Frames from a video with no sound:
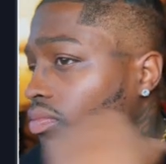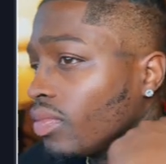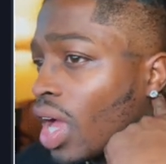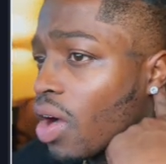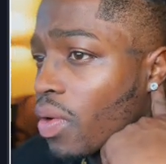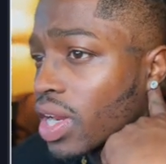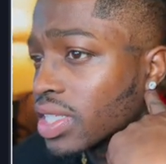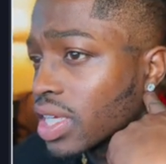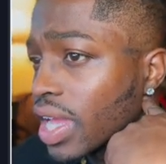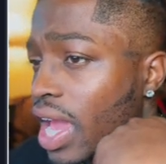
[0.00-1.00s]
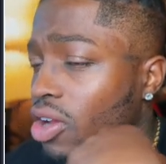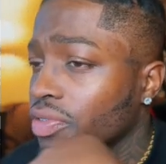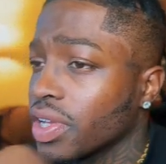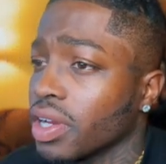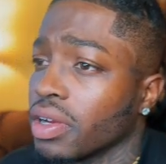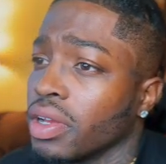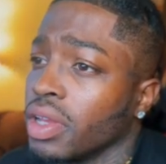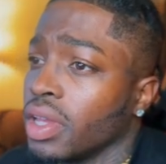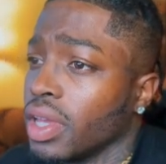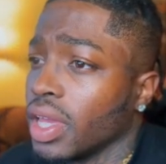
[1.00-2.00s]
I waited till it got over here,
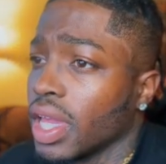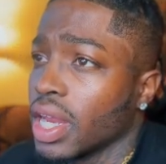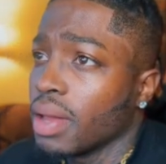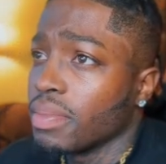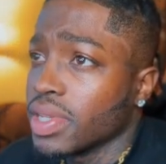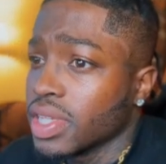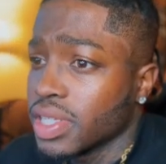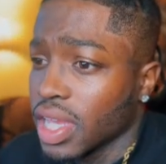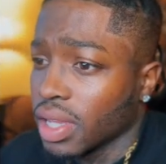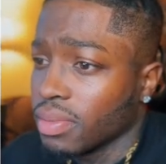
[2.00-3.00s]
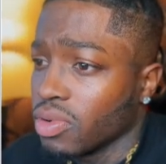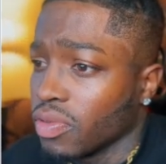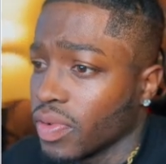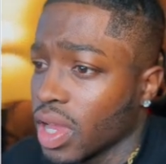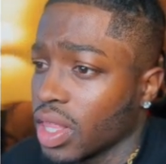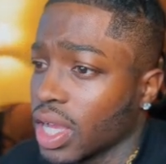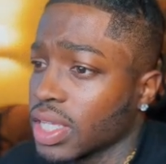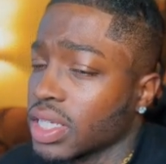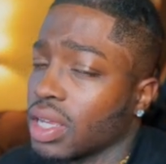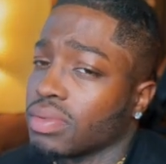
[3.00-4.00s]
and I missed the second move. Now, like I
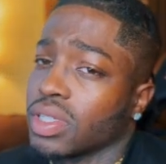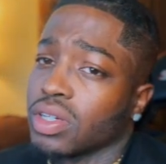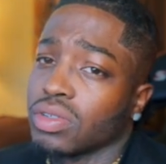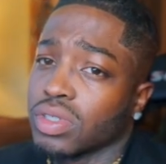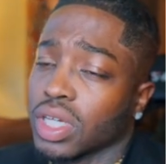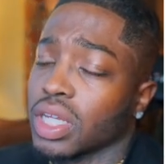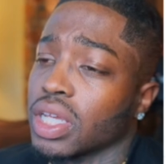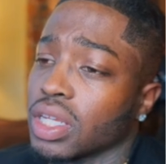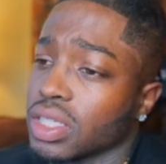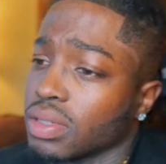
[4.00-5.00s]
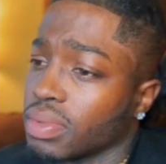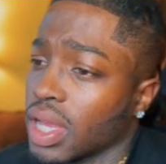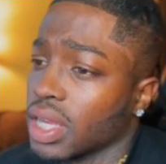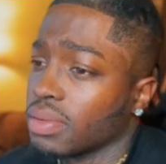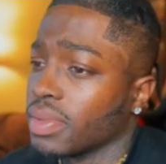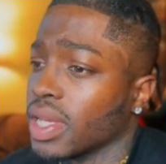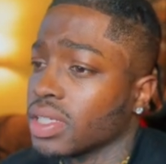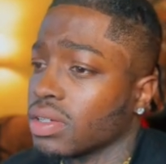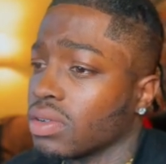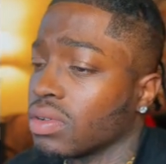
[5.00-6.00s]
said, I'm still studying this supply and demand
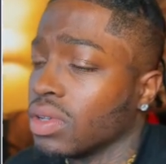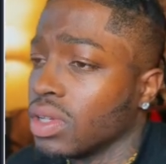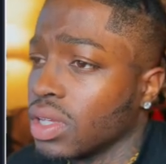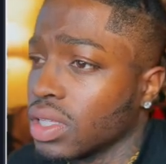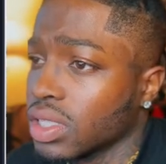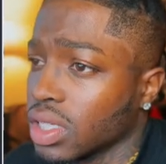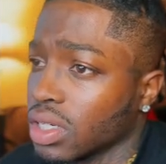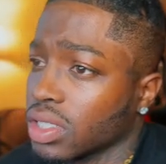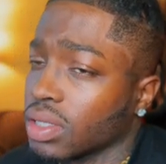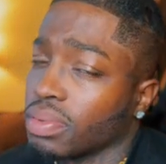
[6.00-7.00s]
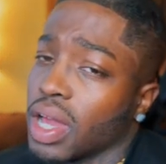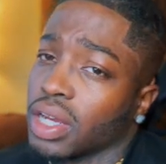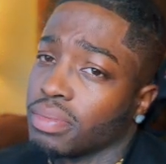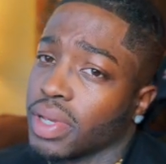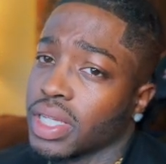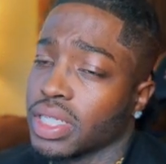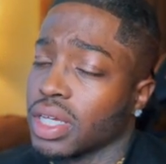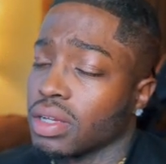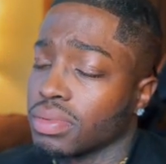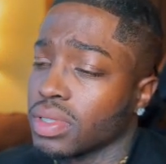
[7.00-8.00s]
zone. Supply and demand
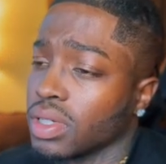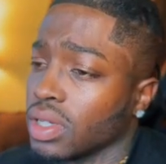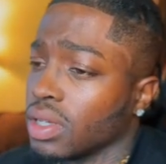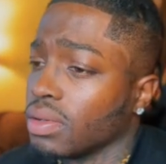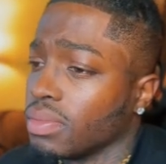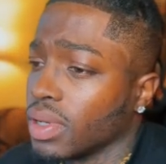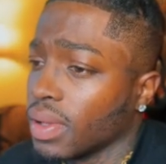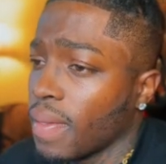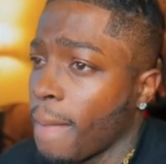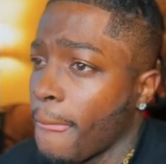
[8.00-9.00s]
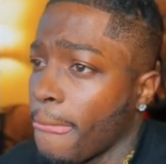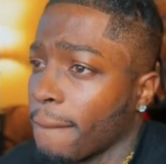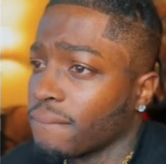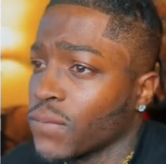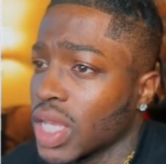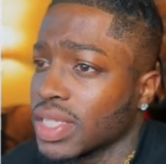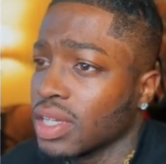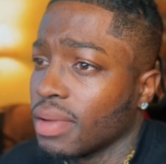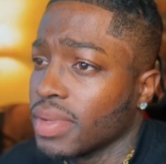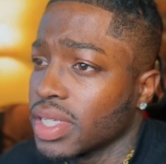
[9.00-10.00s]
setups, but
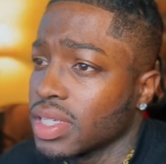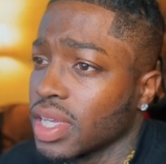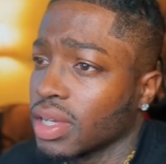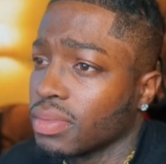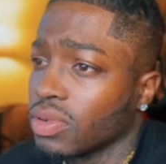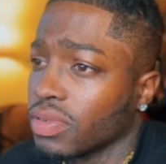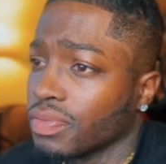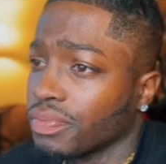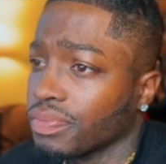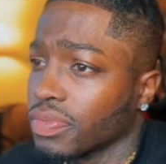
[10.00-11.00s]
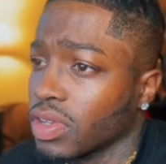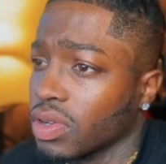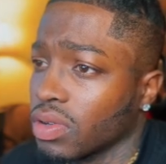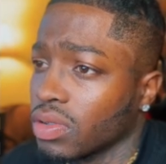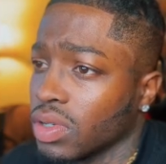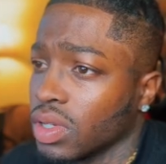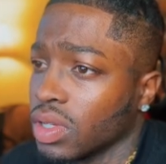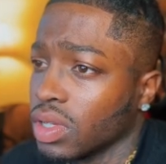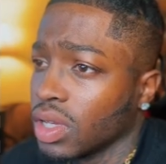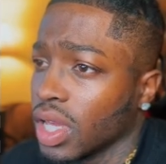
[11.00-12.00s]
I missed the second move,
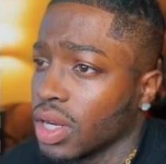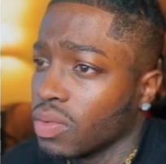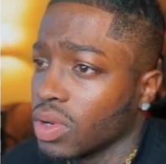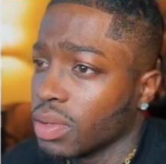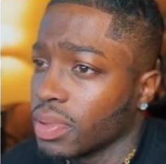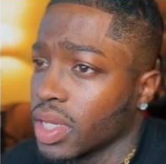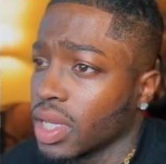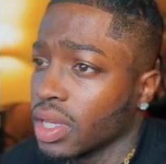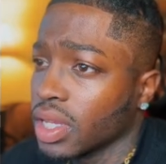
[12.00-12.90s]
and it went up again.